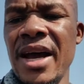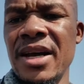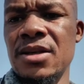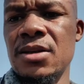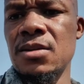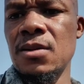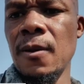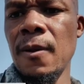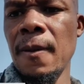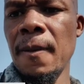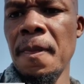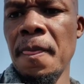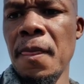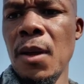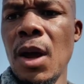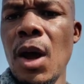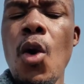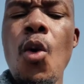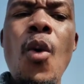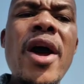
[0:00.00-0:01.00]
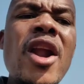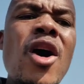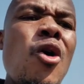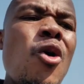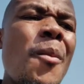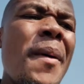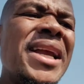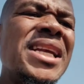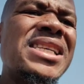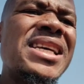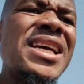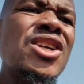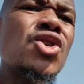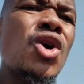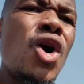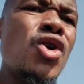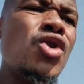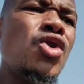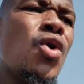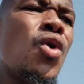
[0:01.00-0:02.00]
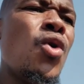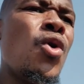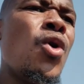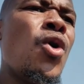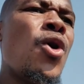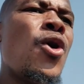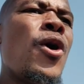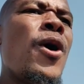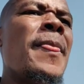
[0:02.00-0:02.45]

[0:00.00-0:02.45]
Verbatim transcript: guys. When a woman cheats on you,